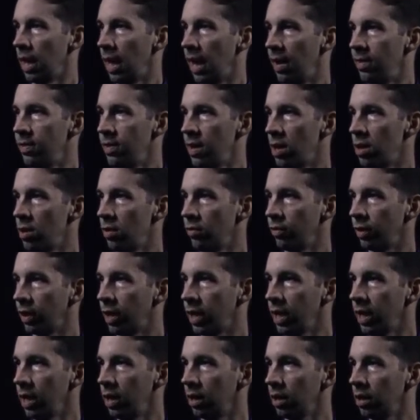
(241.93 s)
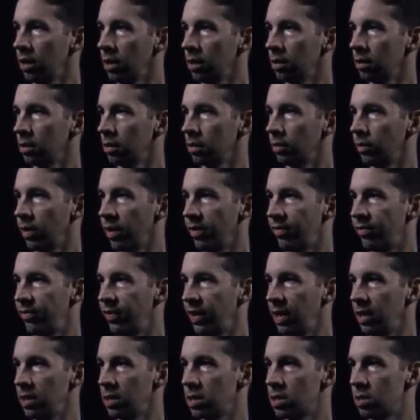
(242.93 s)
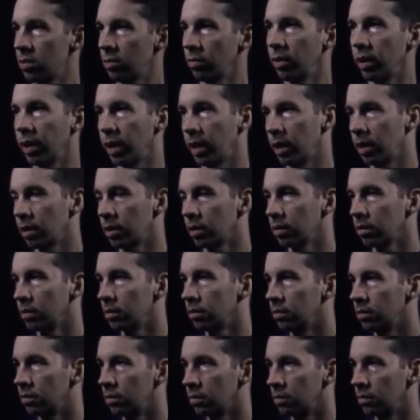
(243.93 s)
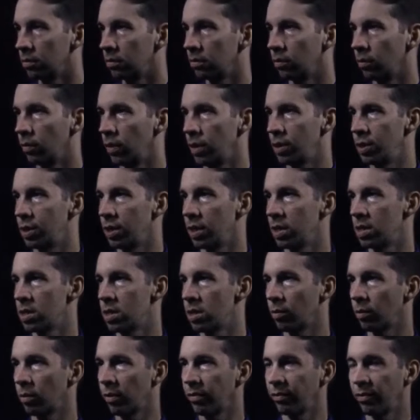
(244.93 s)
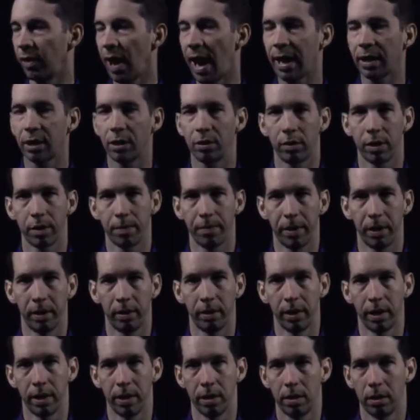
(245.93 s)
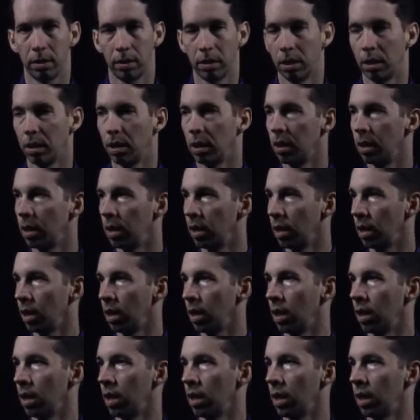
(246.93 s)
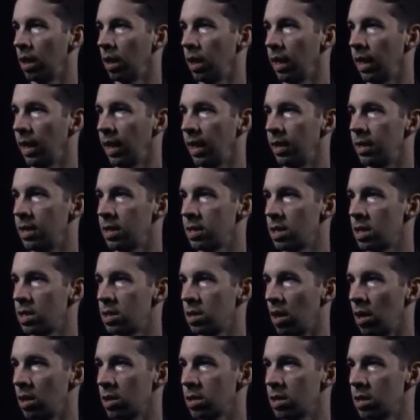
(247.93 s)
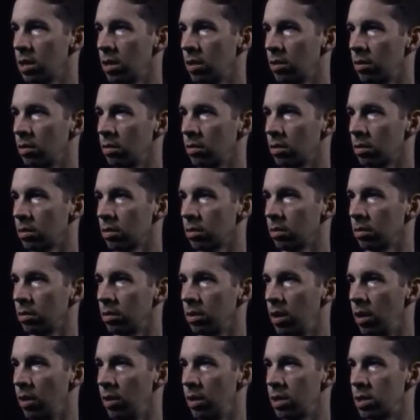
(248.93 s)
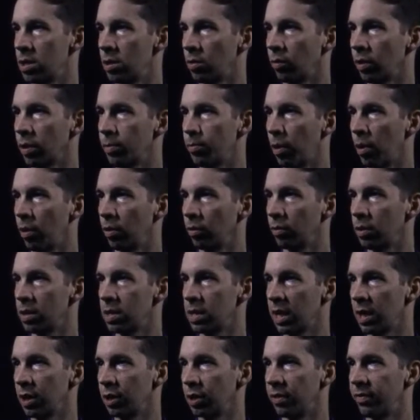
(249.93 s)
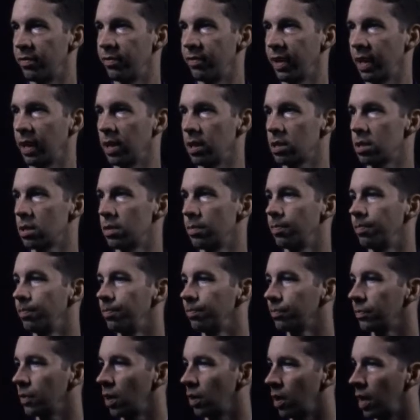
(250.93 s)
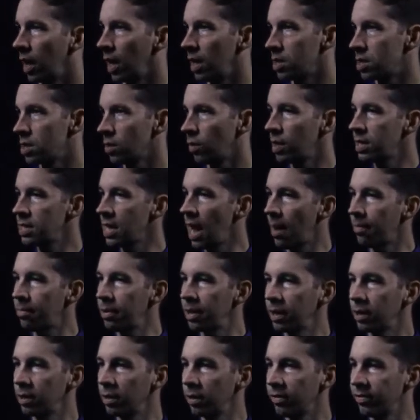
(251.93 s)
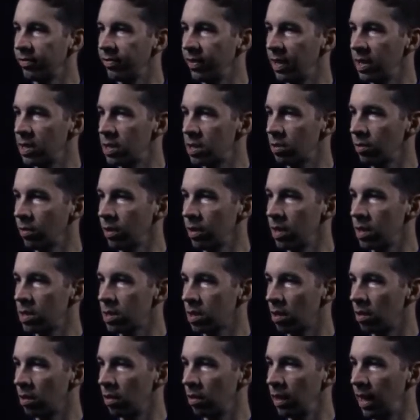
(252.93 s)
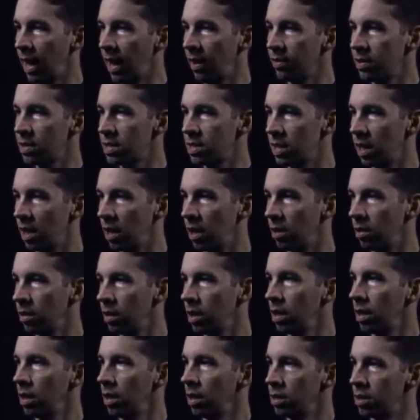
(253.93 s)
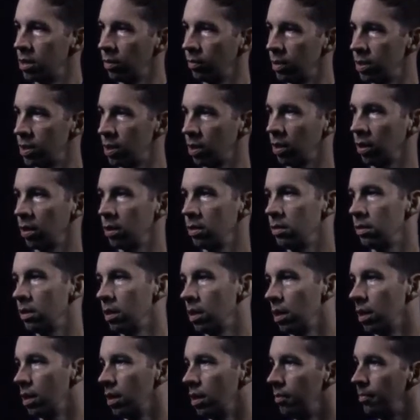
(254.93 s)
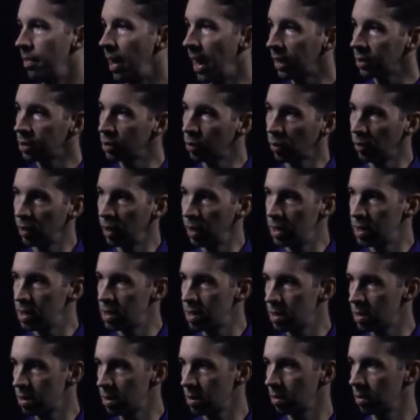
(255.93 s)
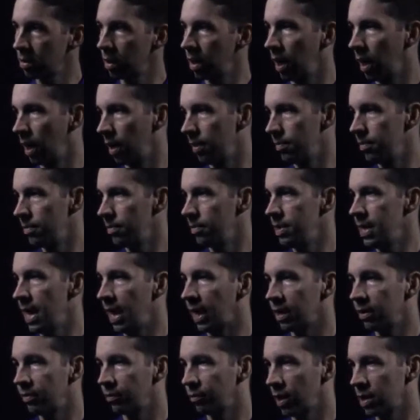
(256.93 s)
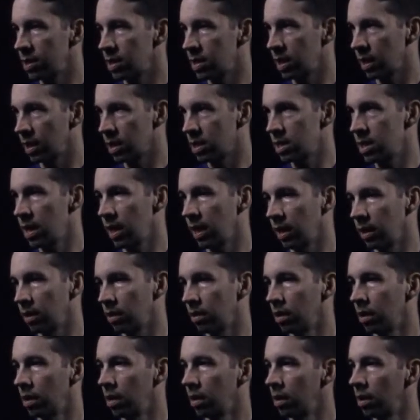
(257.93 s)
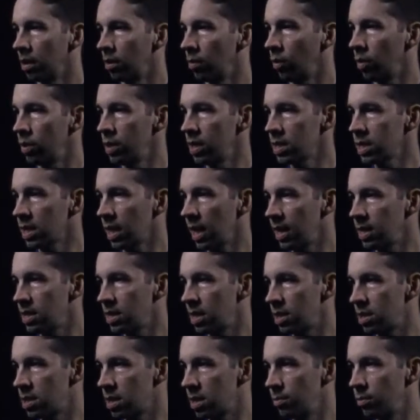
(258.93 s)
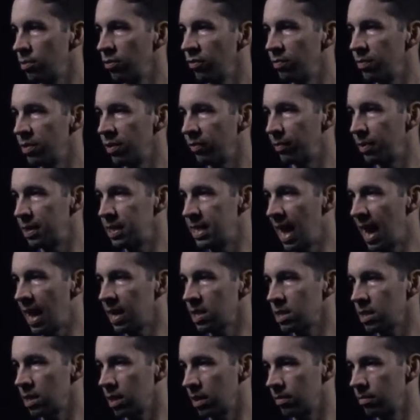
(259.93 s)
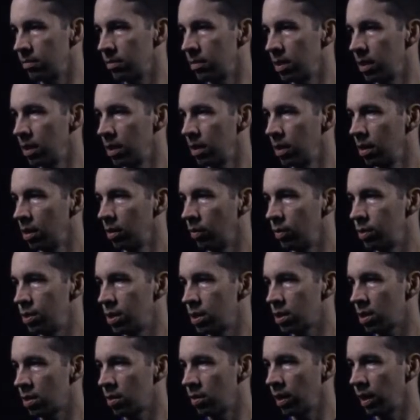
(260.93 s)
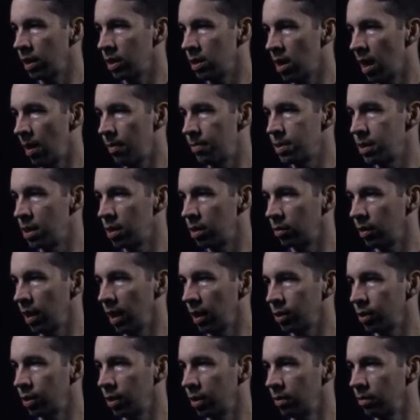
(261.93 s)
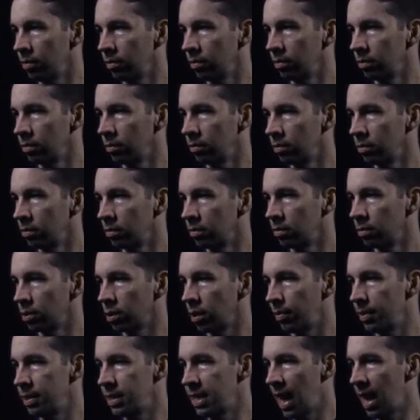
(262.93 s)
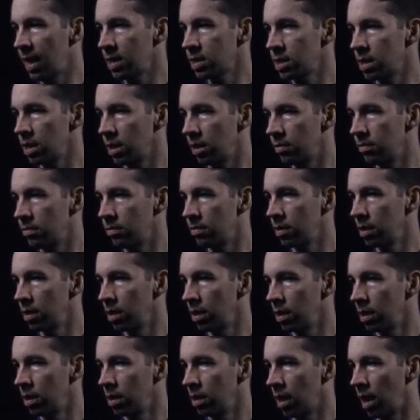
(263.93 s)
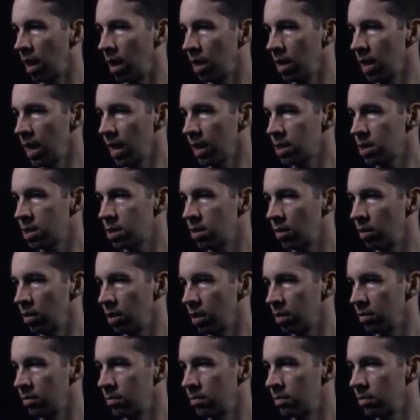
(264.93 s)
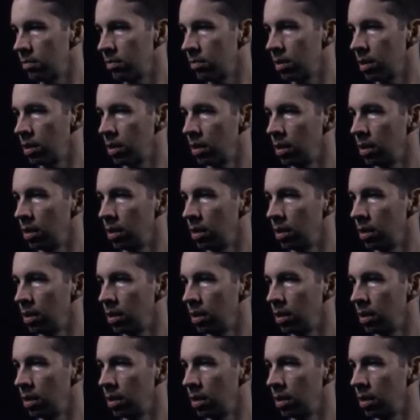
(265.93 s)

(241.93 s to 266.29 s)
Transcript: And then over here, we have phase 3, which is the refractory period. And this is also known as the repolarization phase. Okay, so what's happening during phase 3 that's going to allow the cell to return back toward its negative resting state? Well, in this case, it's the movement of potassium, which is going in the opposite direction. So potassium, unlike sodium,